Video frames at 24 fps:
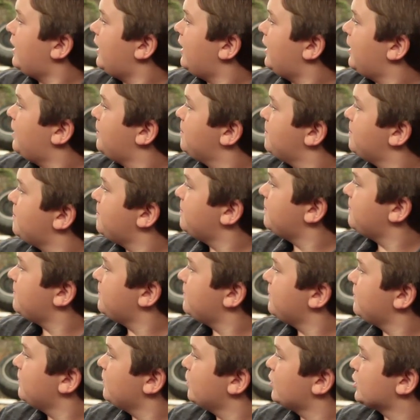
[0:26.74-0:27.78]
Um,
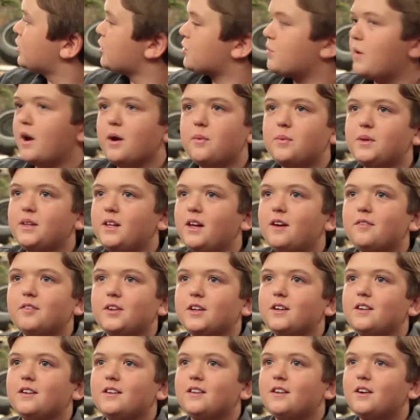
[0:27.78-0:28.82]
which is feels like,
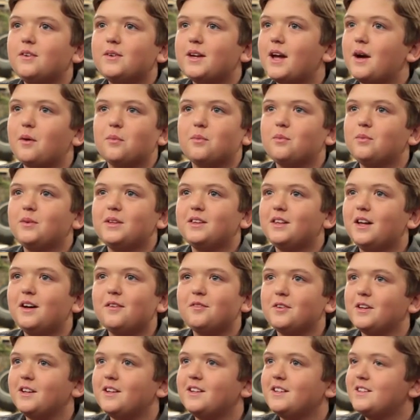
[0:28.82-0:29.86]
perfect. Oh yeah, we
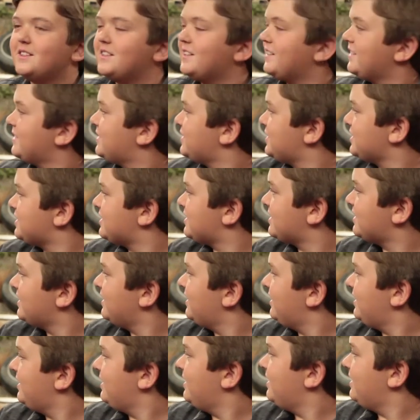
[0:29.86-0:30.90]
love it. It's just
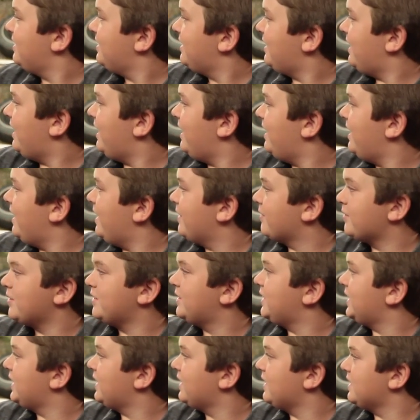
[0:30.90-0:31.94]

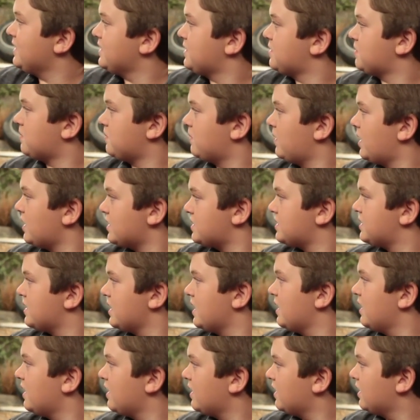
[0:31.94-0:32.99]
everything is
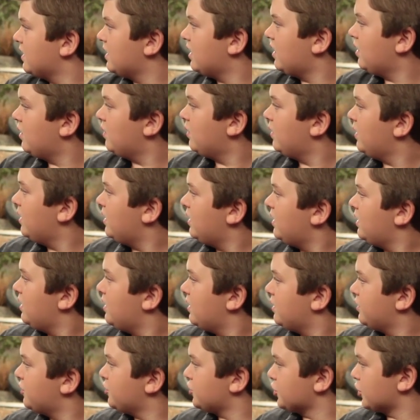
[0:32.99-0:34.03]
rusty. You know,
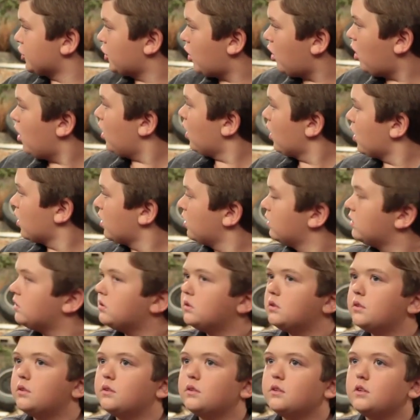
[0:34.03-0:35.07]
there's a car.
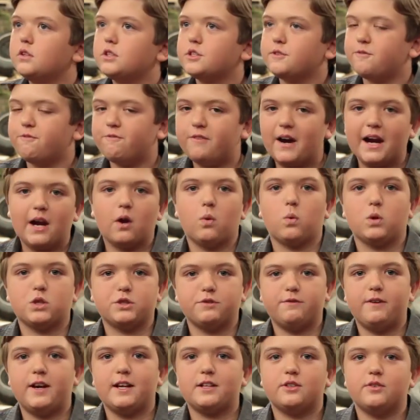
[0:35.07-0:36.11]
It's a fireworks
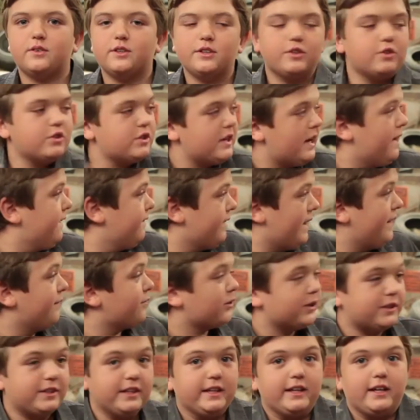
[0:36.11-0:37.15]
factory. There's
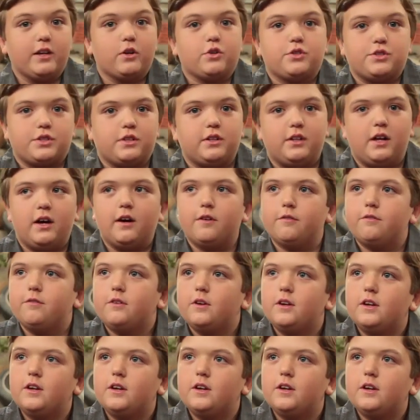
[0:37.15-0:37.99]
everything here is to love.